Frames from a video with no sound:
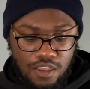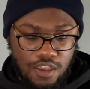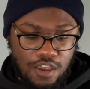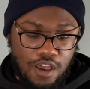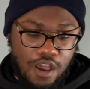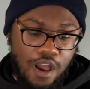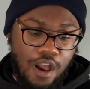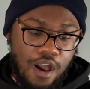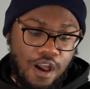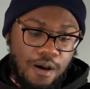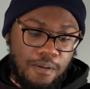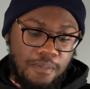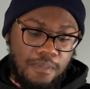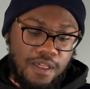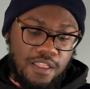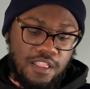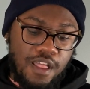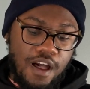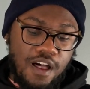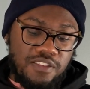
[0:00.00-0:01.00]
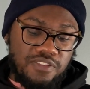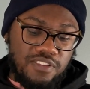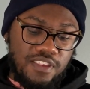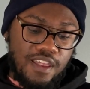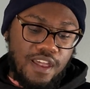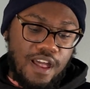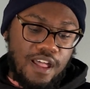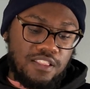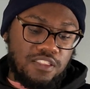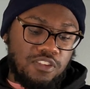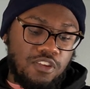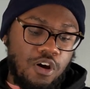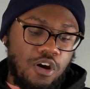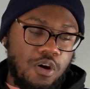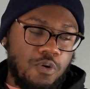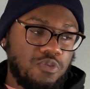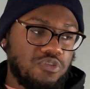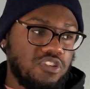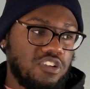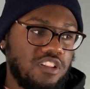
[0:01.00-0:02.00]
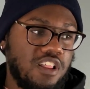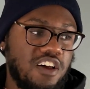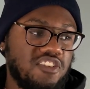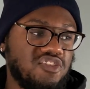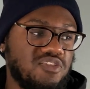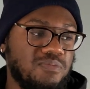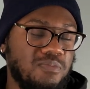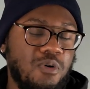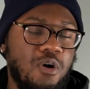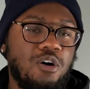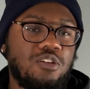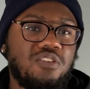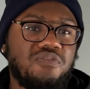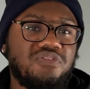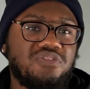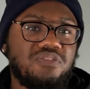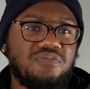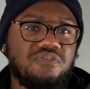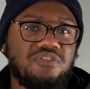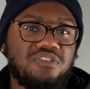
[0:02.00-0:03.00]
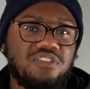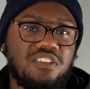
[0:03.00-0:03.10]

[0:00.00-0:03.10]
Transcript: And honestly, I thought it was a lot smaller for some reason.